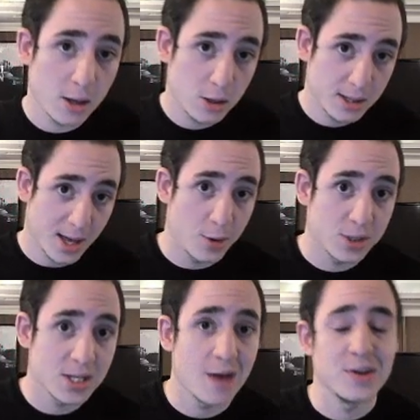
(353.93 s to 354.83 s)
go into
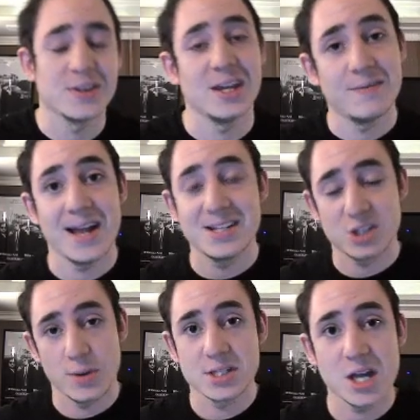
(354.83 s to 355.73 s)
cover, then advance, go
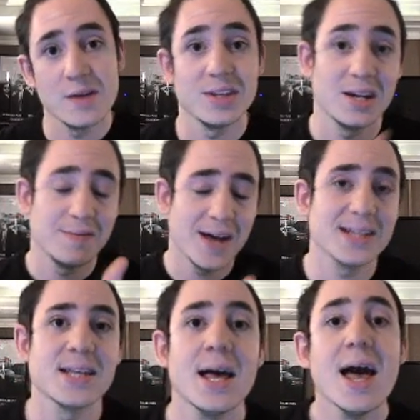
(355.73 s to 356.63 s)
into cover, then
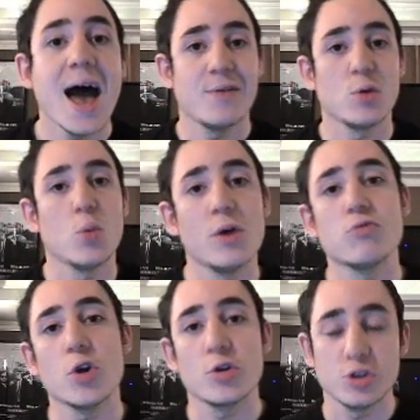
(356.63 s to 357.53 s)
advance. Having one
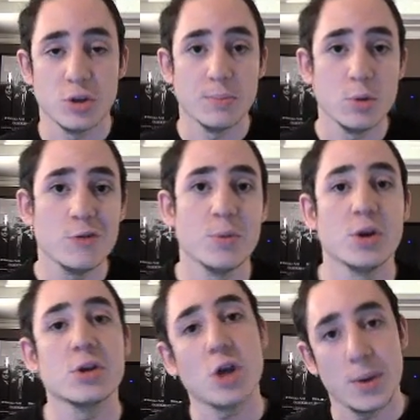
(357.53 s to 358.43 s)
rogue do the
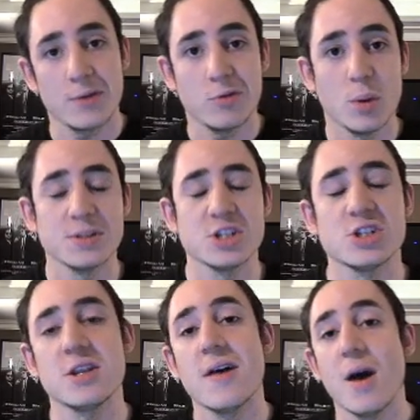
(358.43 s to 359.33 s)
movement, going from one position
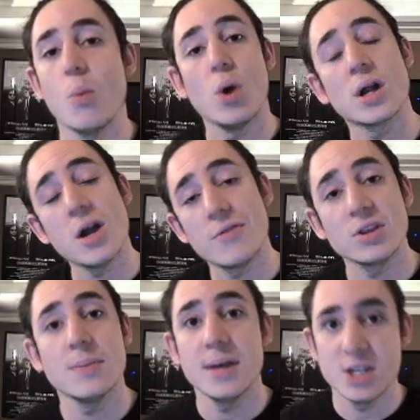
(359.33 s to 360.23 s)
to the other, and one covering
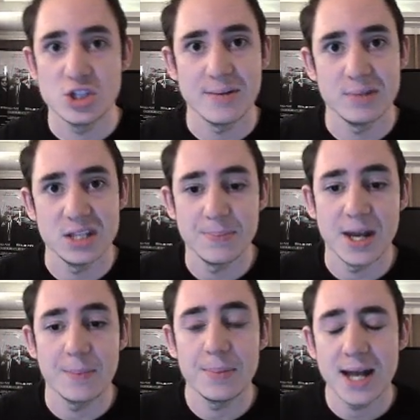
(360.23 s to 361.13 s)
them is generally the
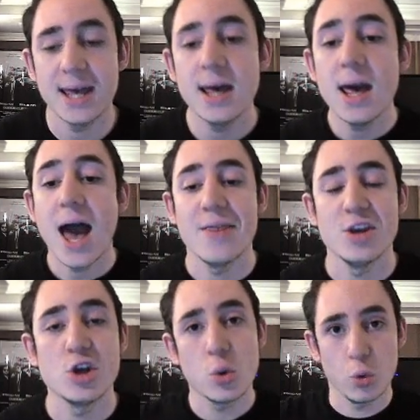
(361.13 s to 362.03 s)
better play, and then
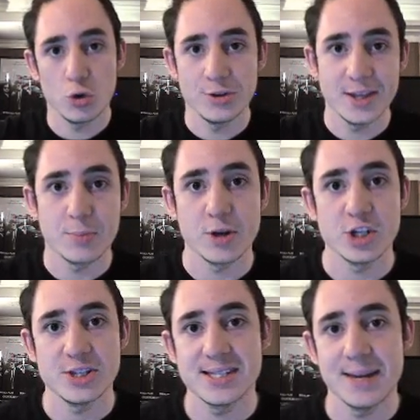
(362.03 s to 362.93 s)
you coordinate the breach
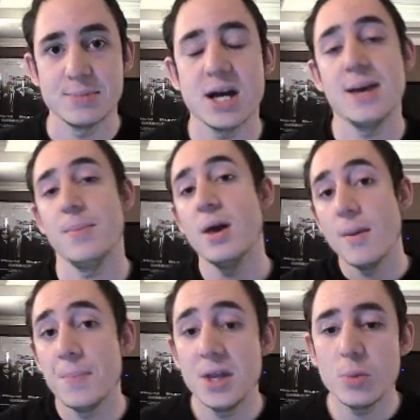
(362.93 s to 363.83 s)
at the same time.
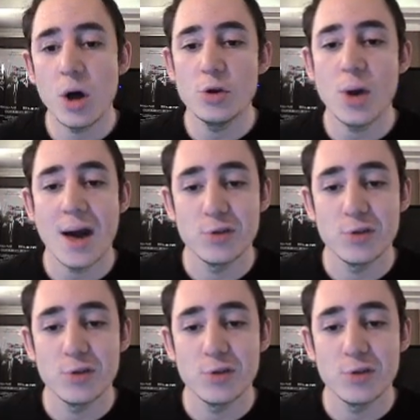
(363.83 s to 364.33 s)
Meanwhile, you have your